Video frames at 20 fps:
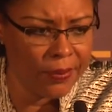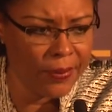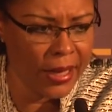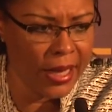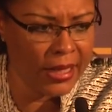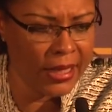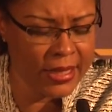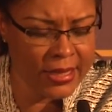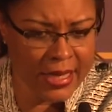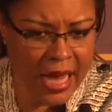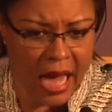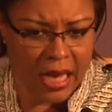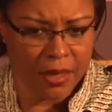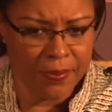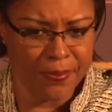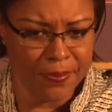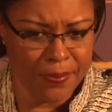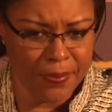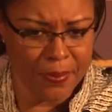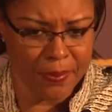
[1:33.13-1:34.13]
And it's got to
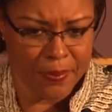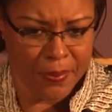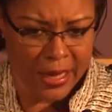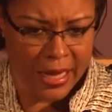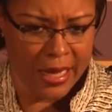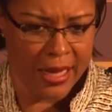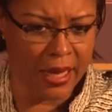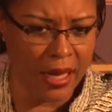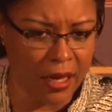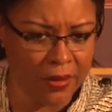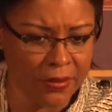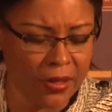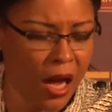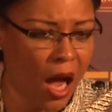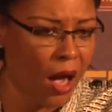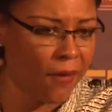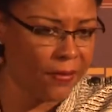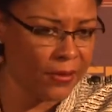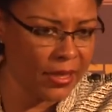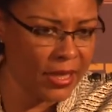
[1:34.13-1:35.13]
be of
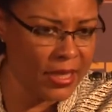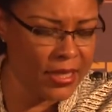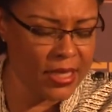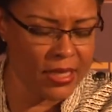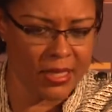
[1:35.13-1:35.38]
confidence.